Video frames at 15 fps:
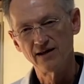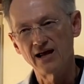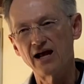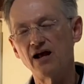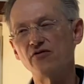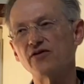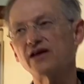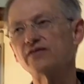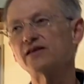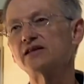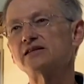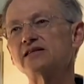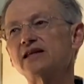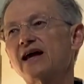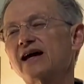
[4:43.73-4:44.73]
And then the
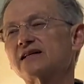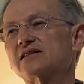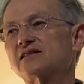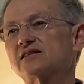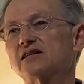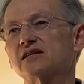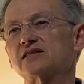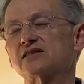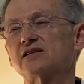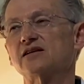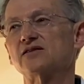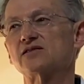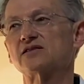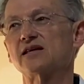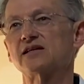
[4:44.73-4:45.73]
next
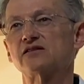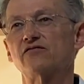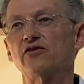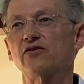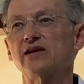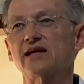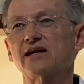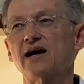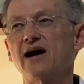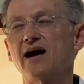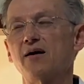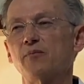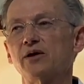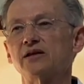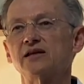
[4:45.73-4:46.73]
distance that's very
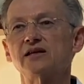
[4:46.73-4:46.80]
common